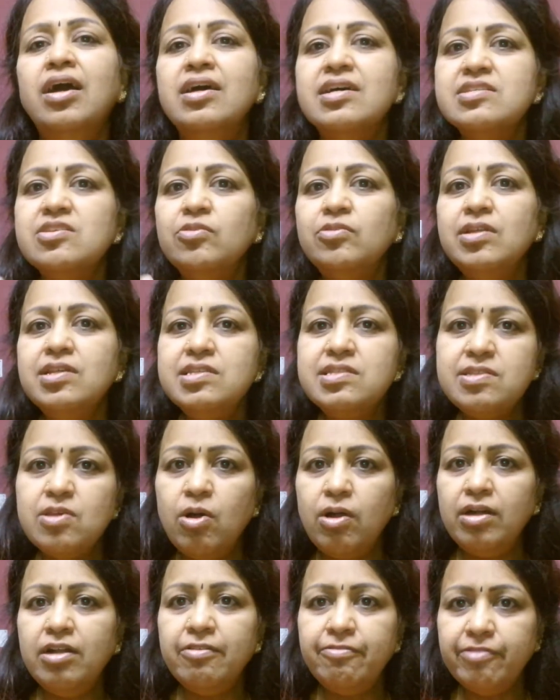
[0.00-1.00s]
So this
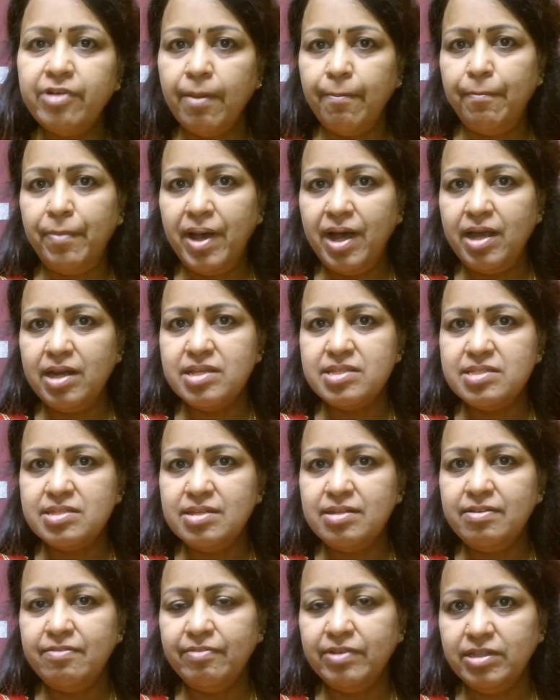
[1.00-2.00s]
sort of
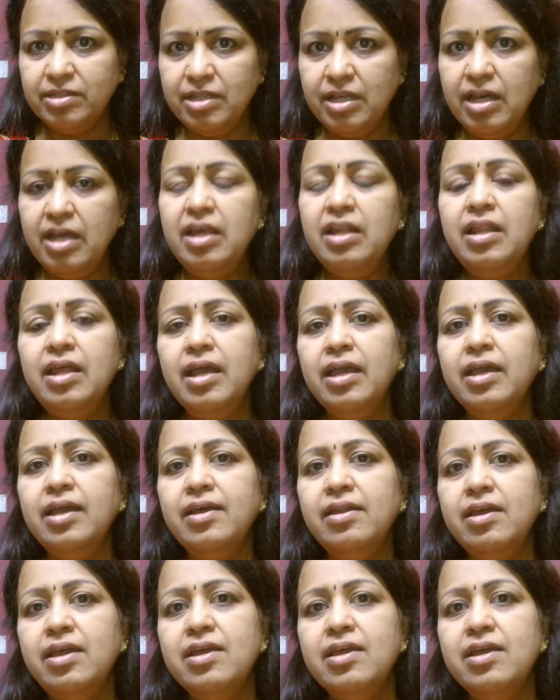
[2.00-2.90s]
comparison with their younger